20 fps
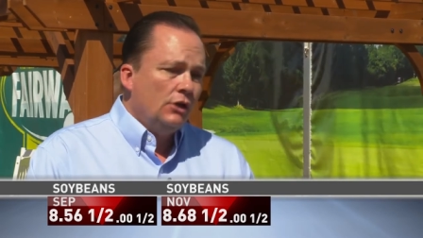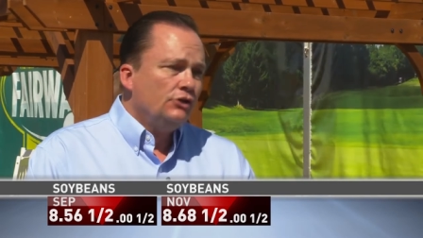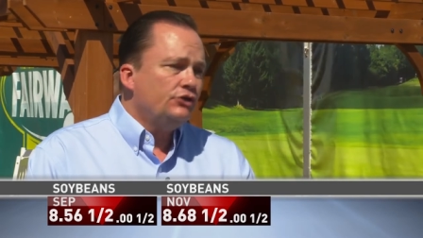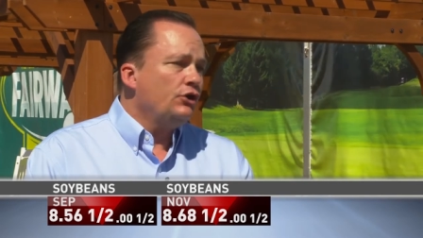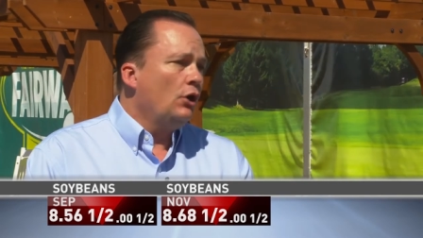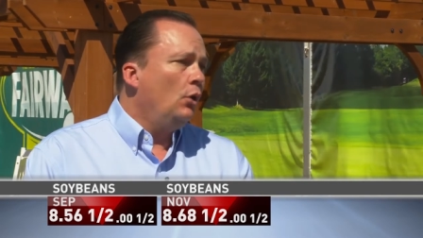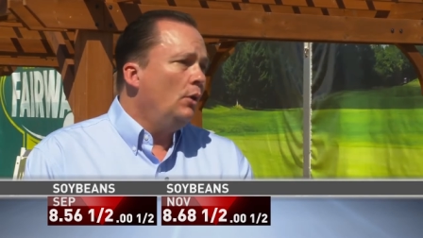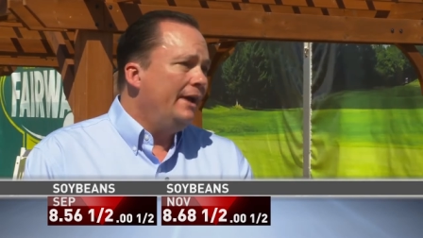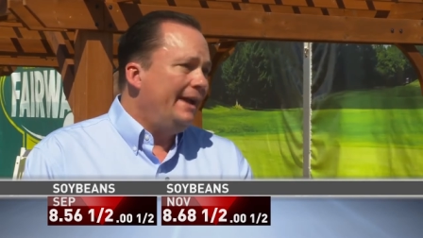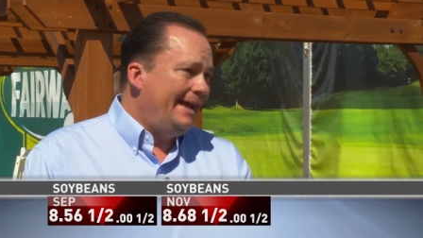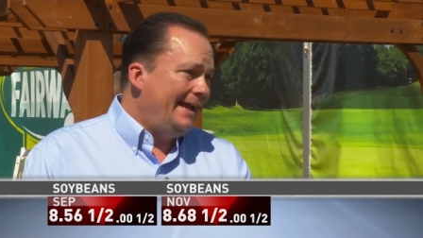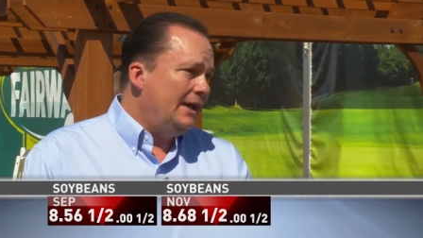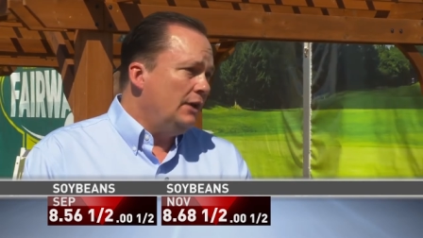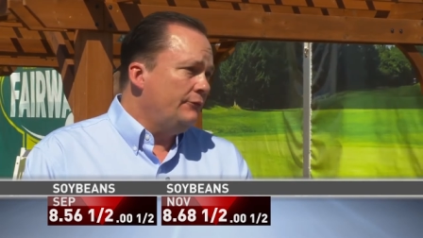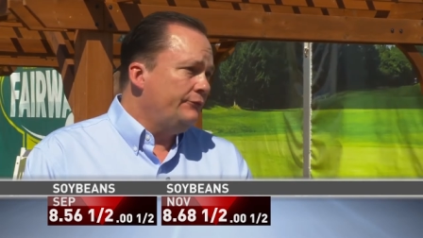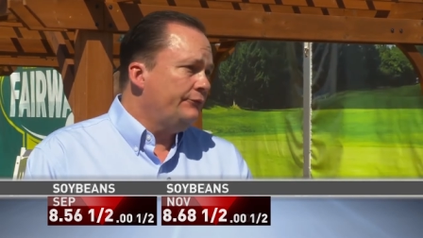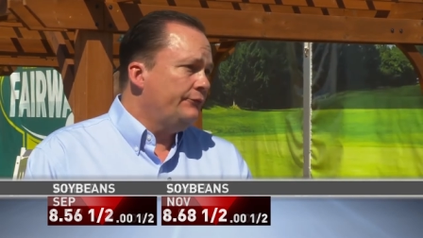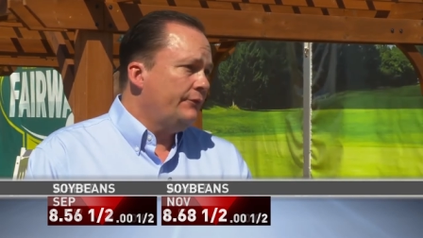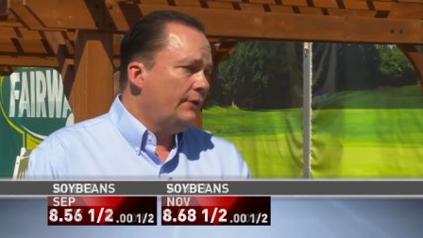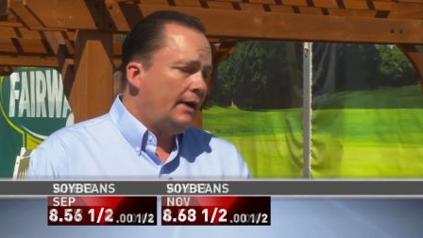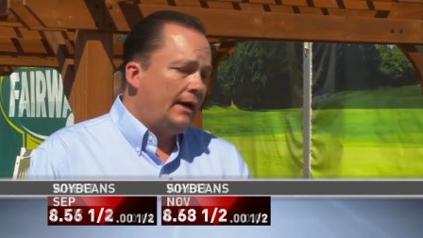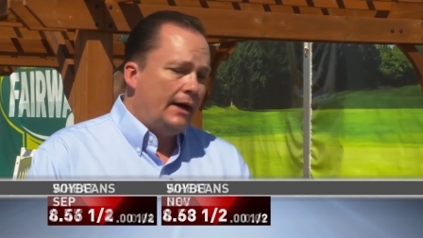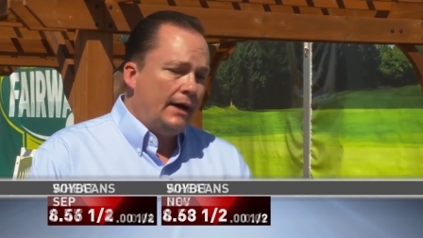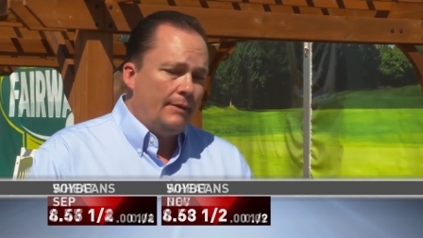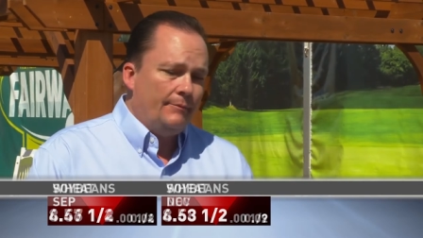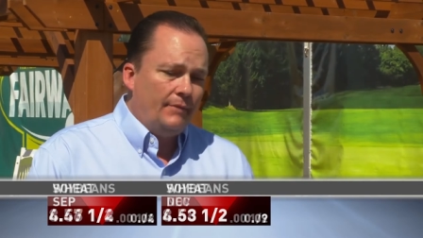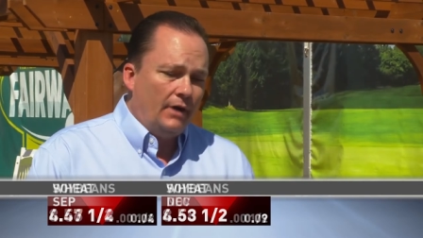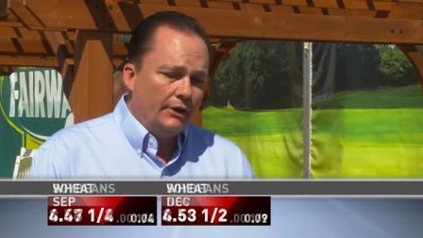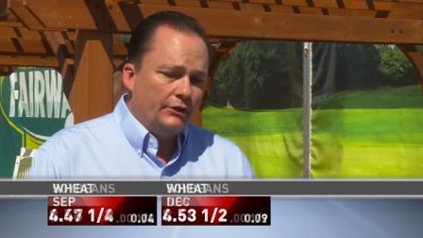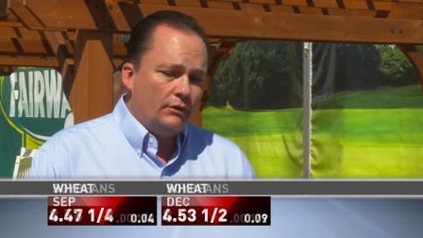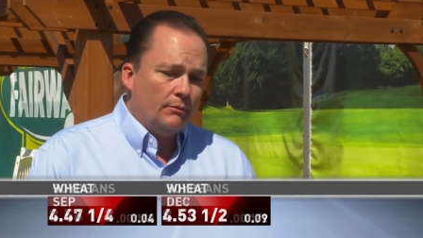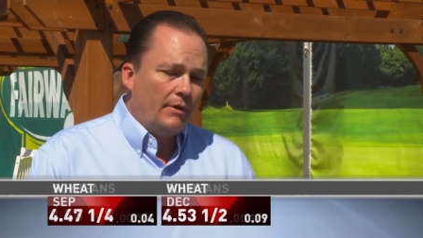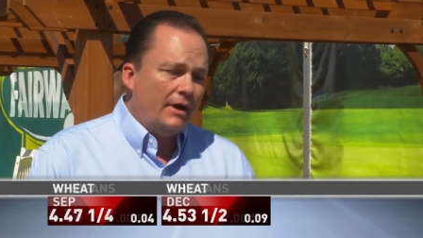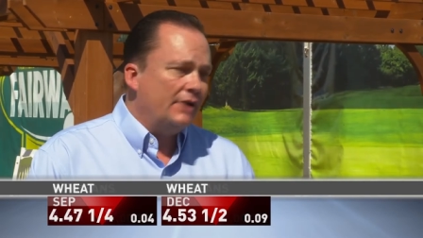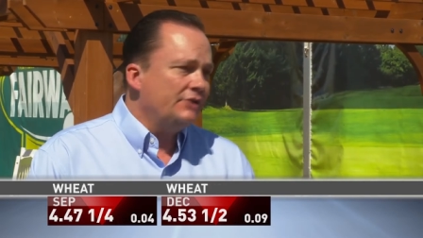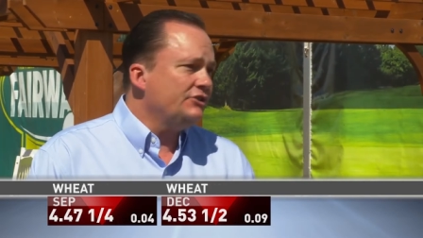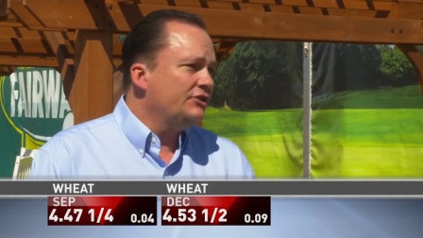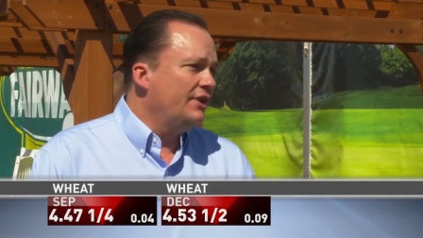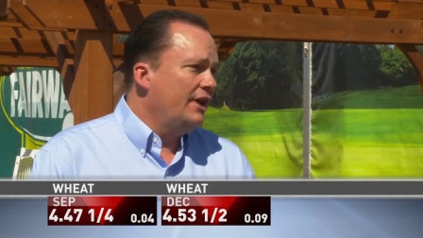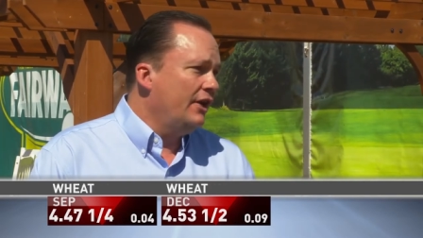So if, under
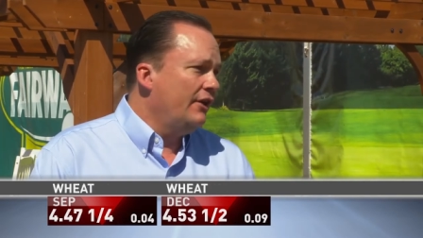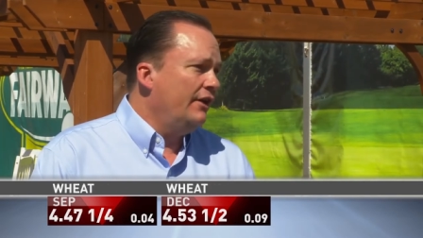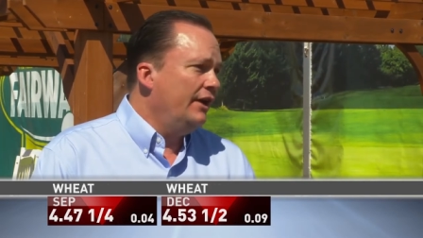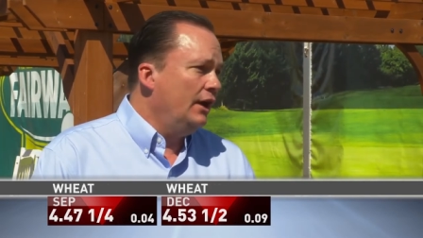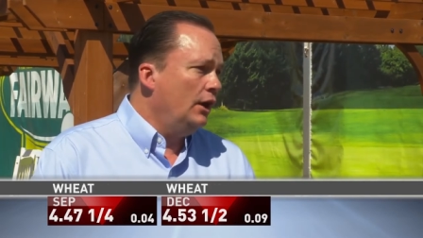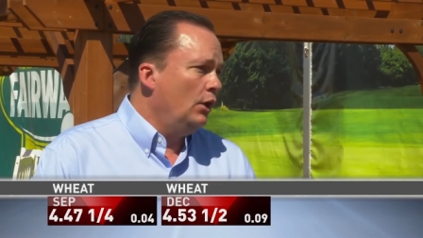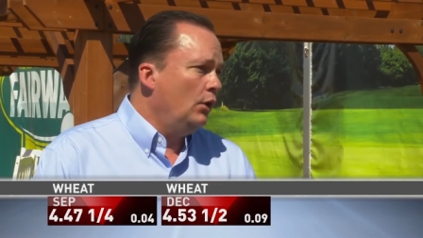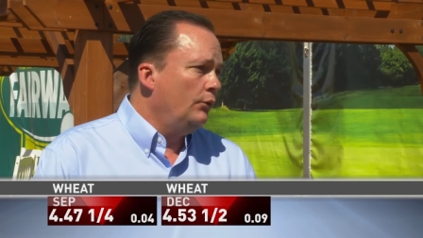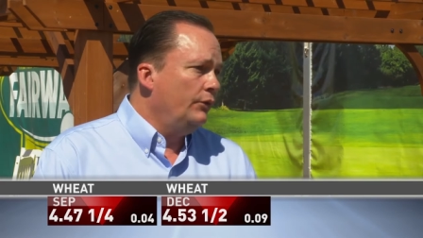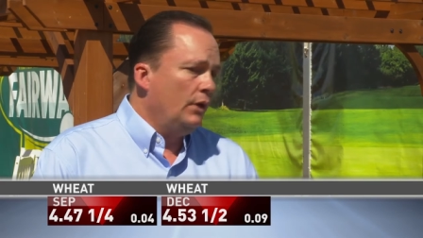my scenario,